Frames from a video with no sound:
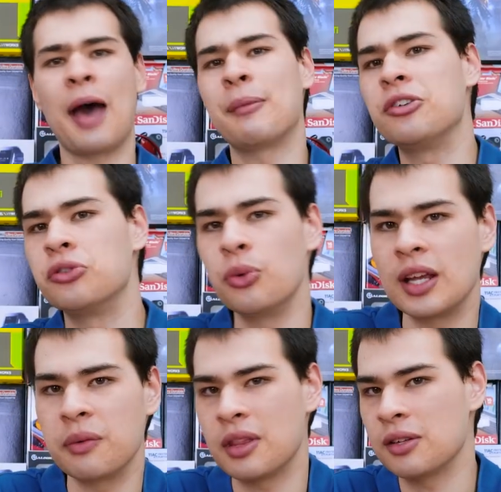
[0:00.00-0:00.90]
am I
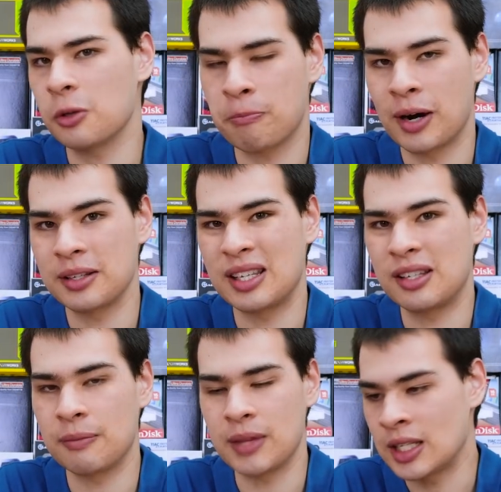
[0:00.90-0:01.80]
doing with this operating
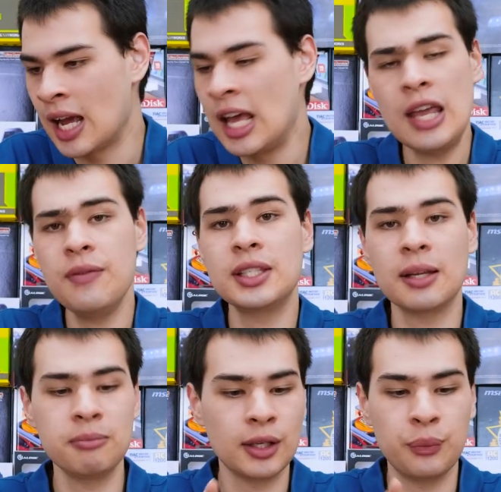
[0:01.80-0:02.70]
system that even
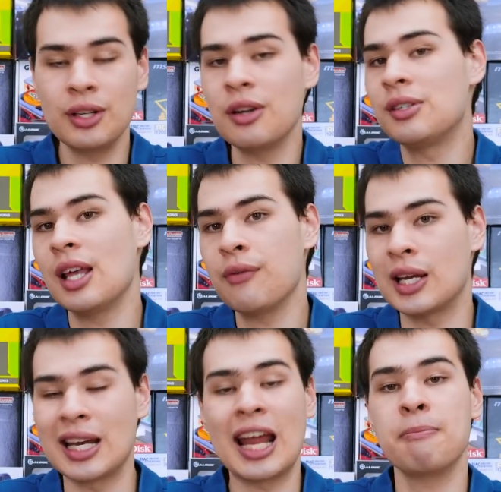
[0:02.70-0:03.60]
some like Windows
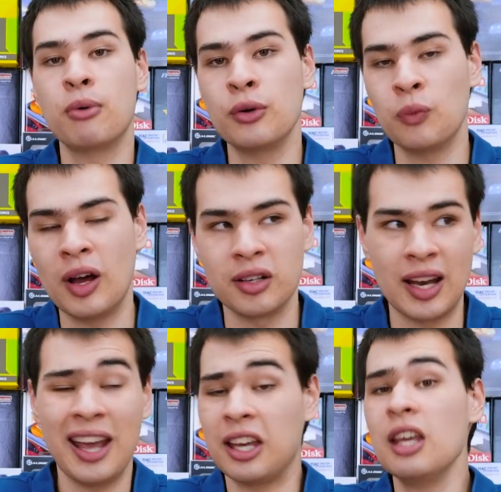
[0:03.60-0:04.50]
7 and 8.1 and
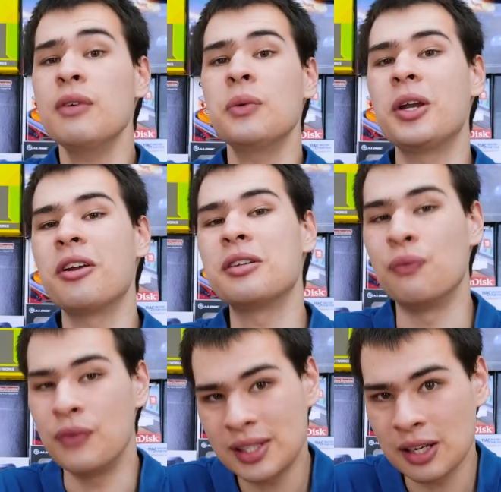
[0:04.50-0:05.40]
heck, even Windows
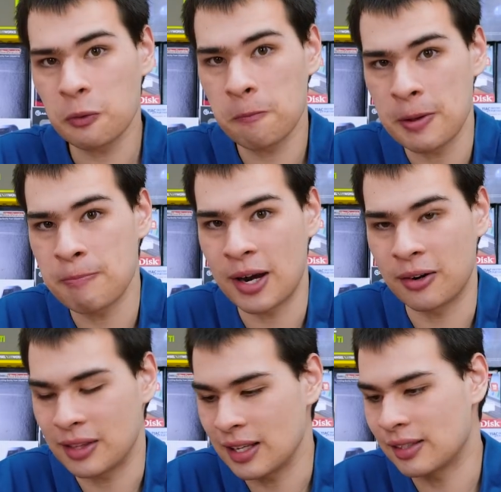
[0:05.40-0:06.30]
Vista would be better
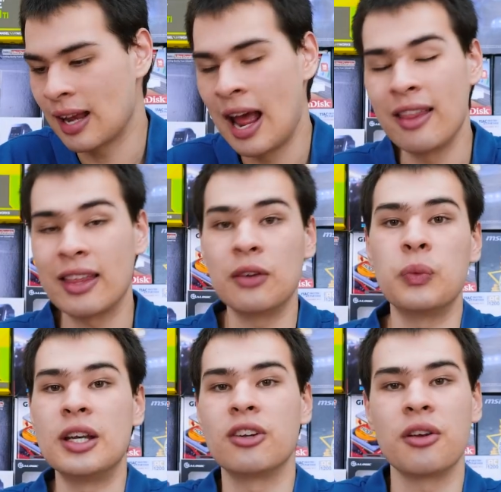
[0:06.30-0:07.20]
at this than
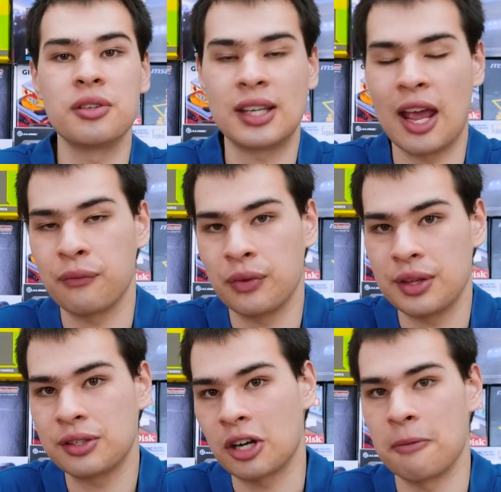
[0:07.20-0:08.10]
Windows Windows 10 for
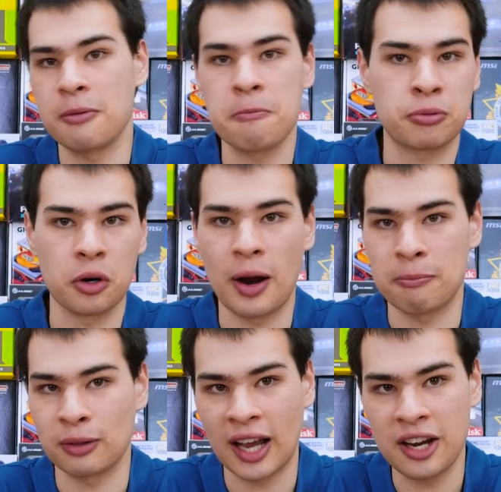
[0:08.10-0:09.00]
these type of pro
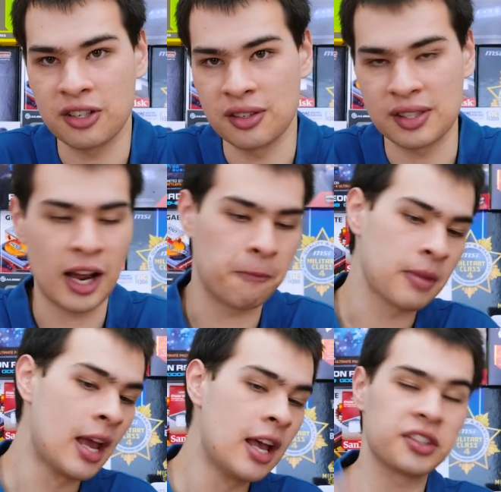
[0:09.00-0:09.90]
applications. Now,
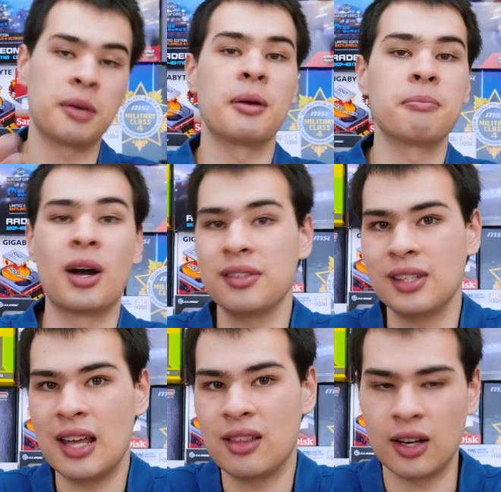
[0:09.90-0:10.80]
someone might
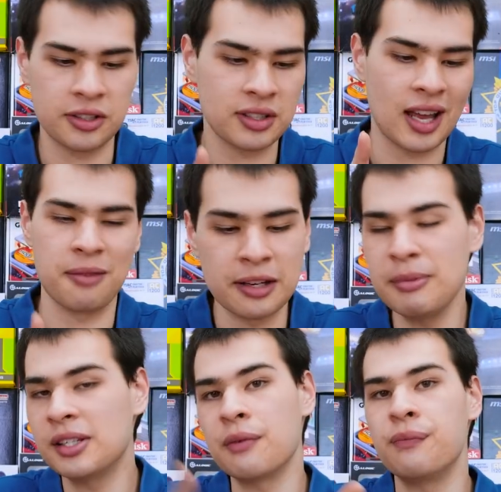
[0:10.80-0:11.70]
say that I just had a
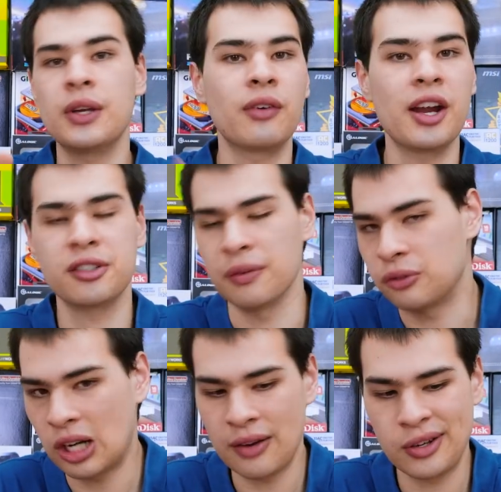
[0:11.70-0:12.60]
misconfiguration of
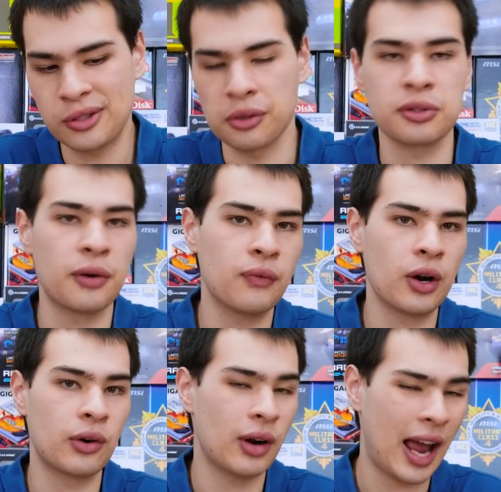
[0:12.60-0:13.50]
drivers or
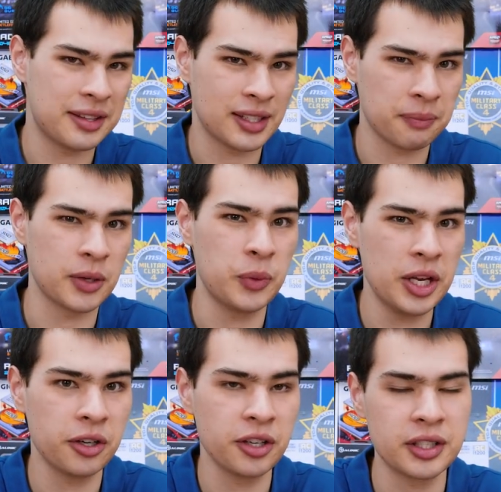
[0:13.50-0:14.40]
software or had something
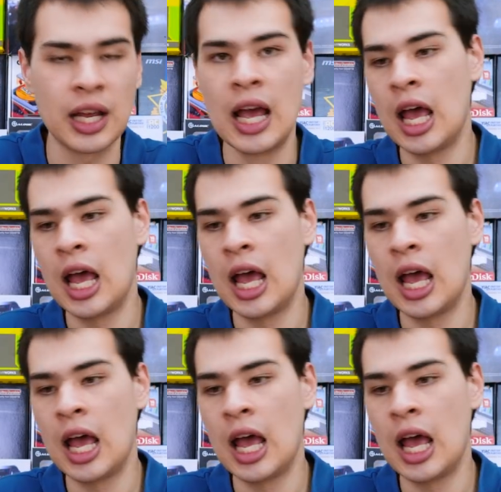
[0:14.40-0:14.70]
weird on it.